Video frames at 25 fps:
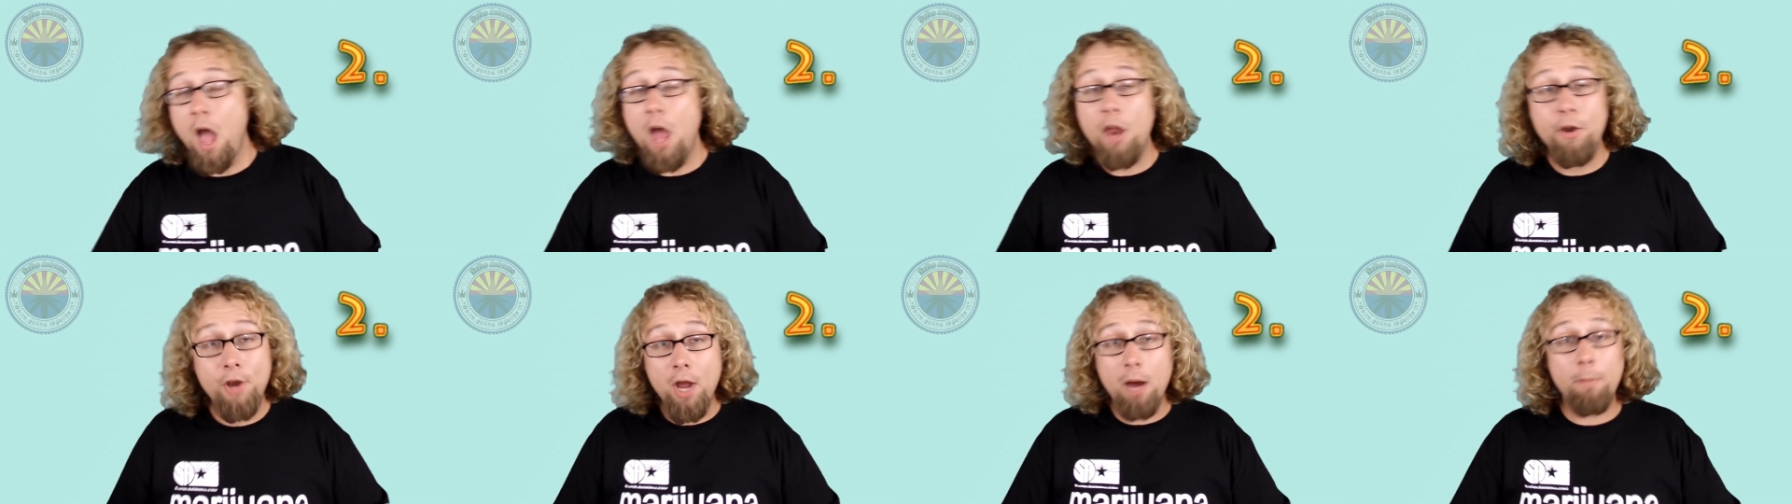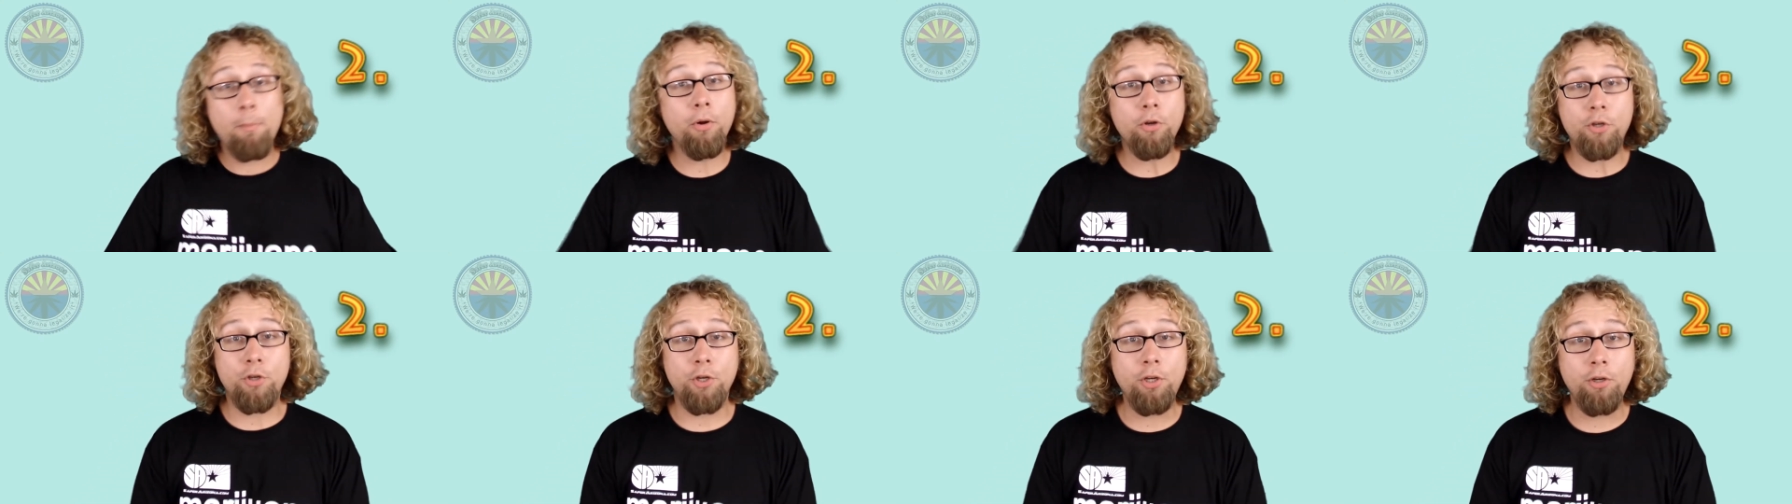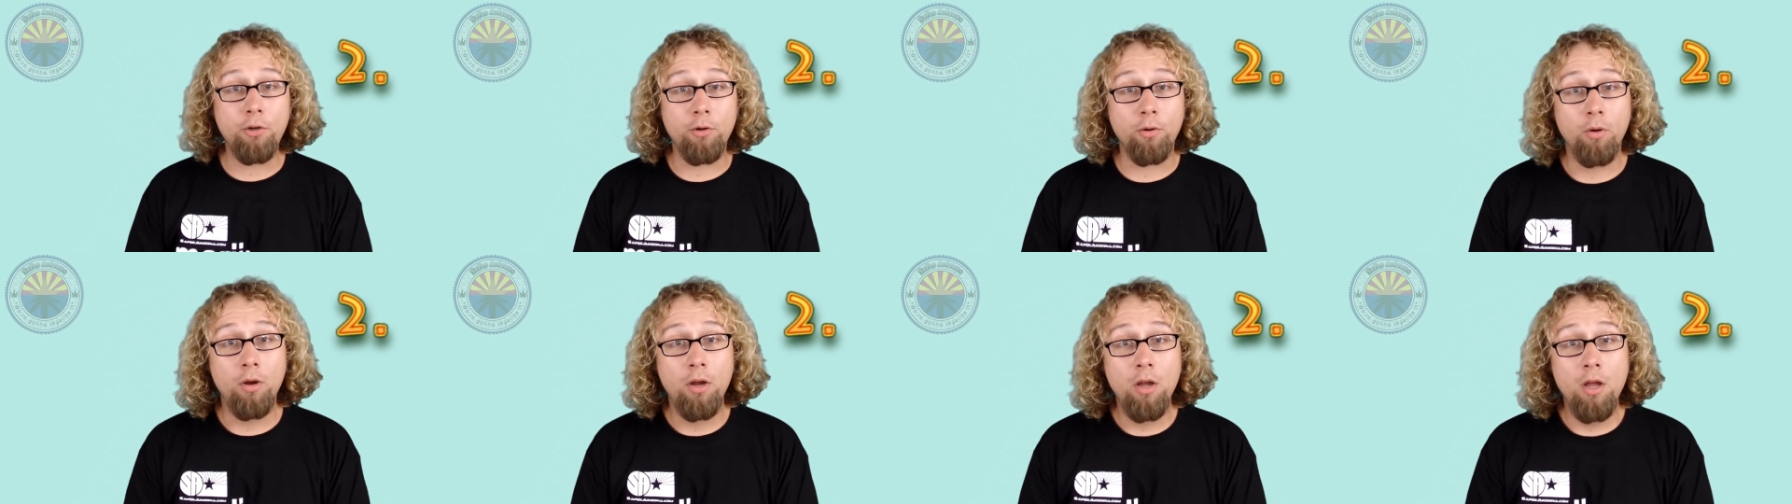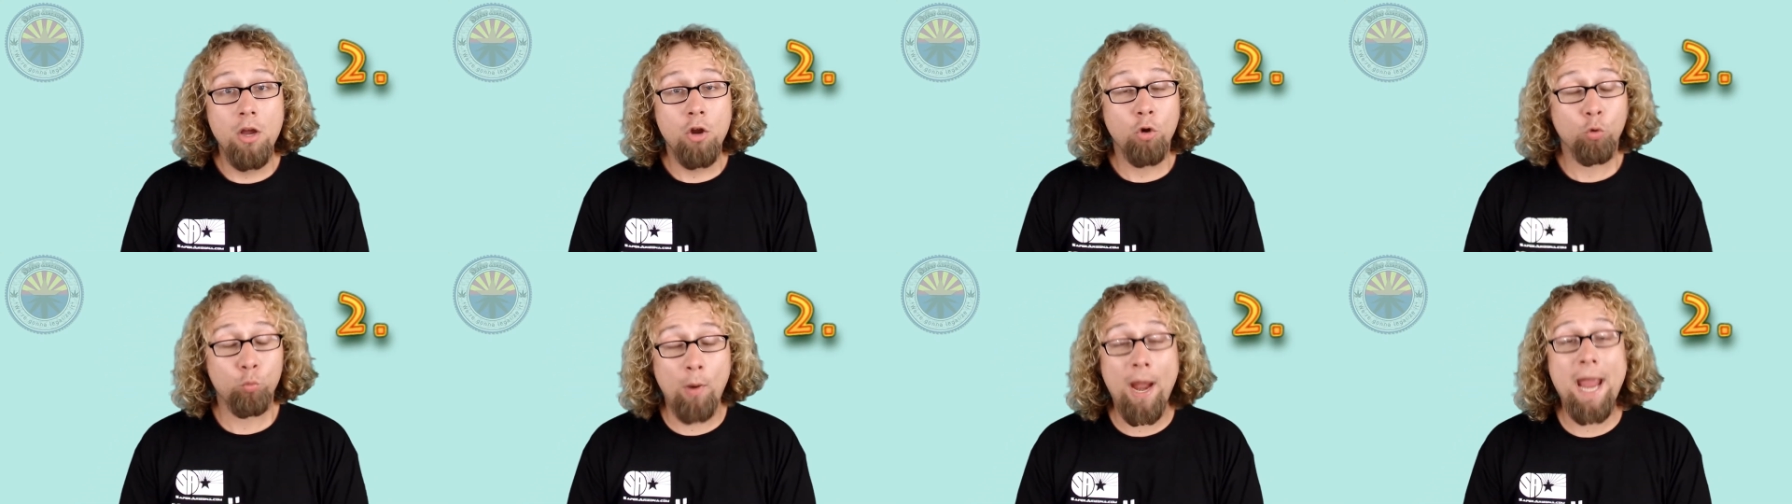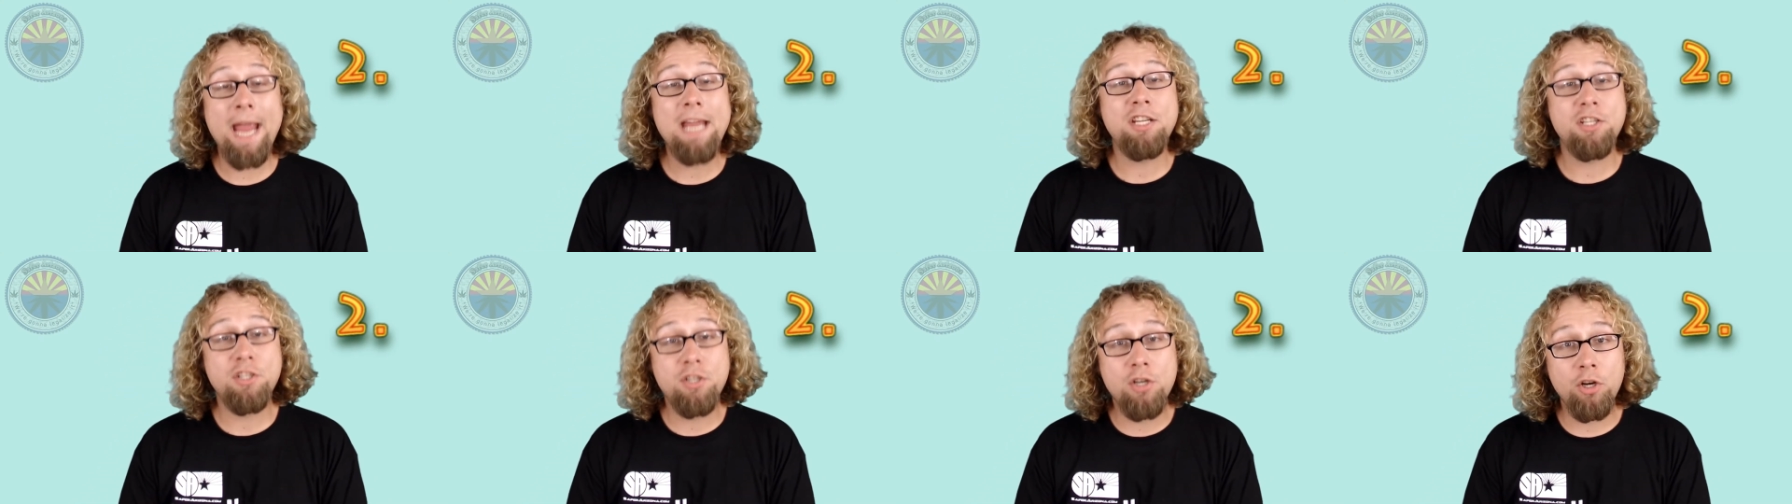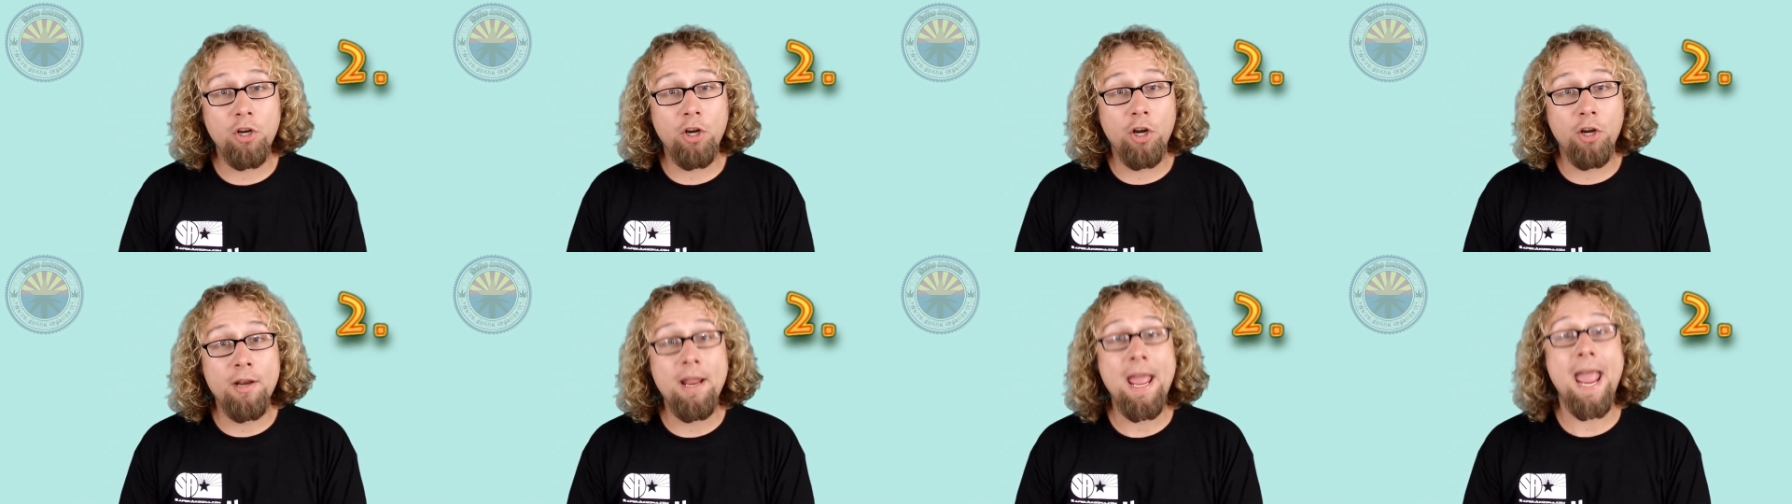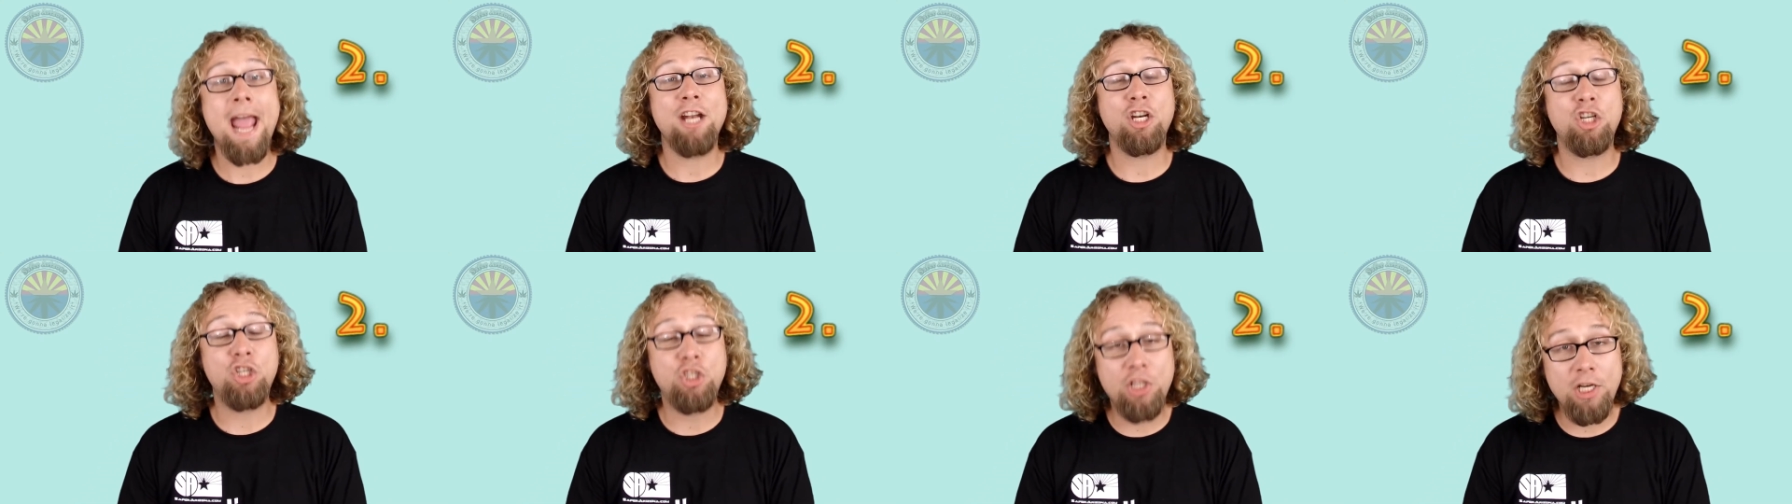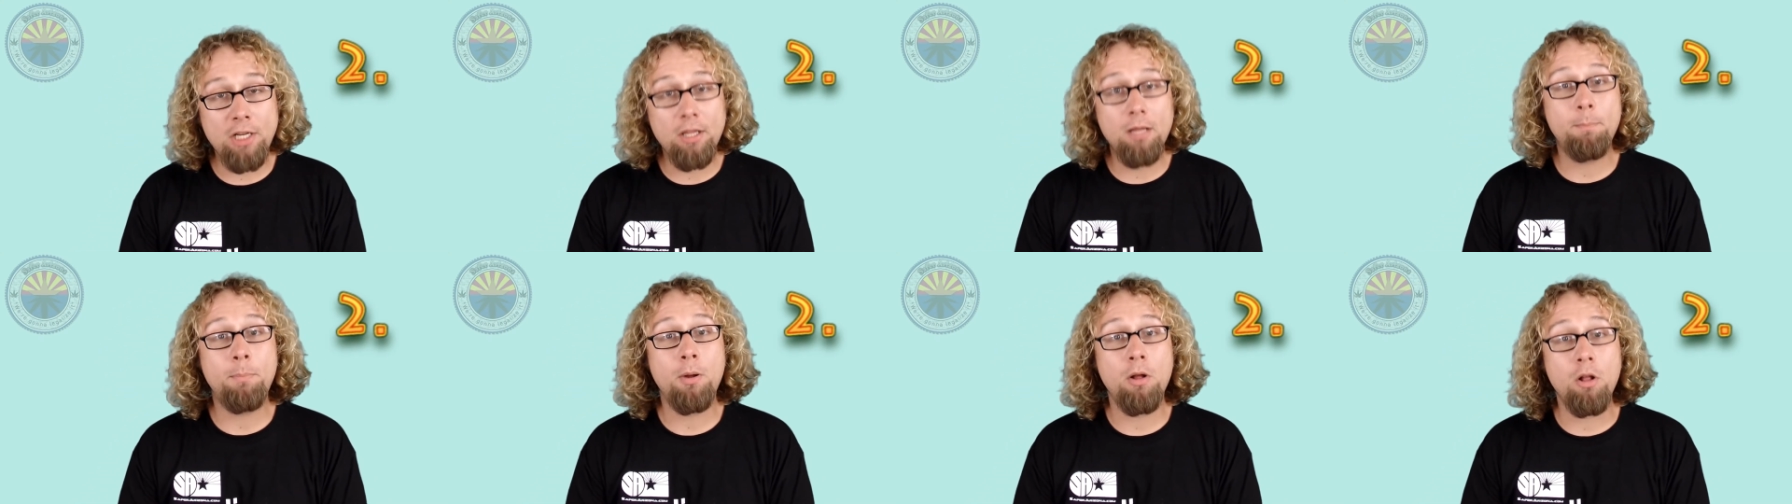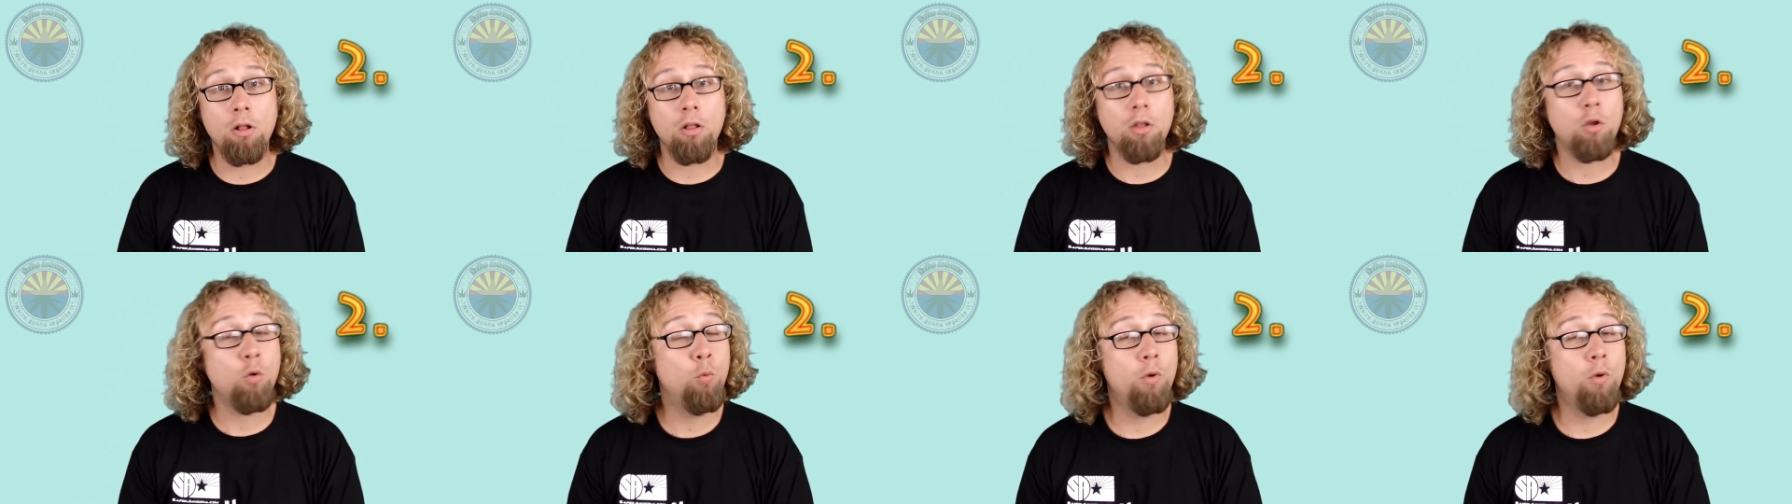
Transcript: Number two, Ray Stern and Sheila Polk